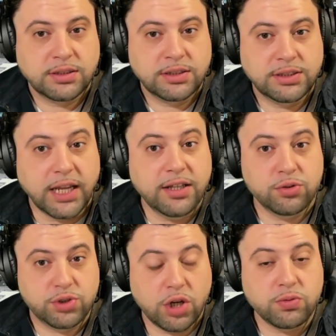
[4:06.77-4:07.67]
Daniel
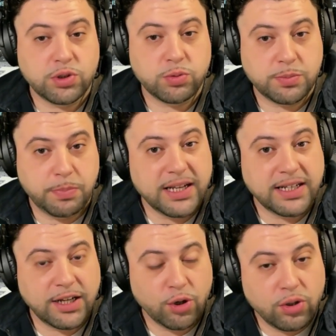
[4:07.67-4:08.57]
Jones was better
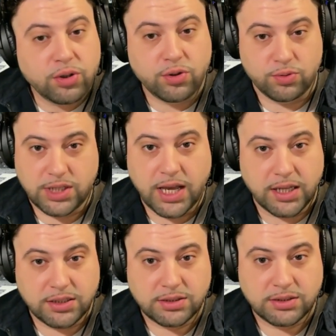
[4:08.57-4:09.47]
than all of those
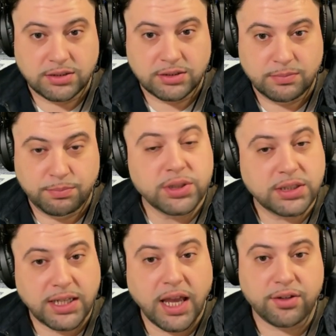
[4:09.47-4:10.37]
guys put
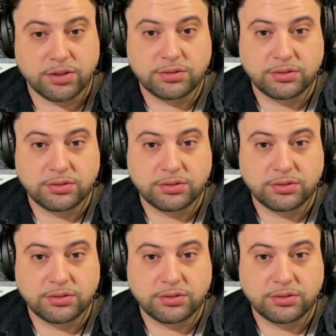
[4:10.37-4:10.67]
together.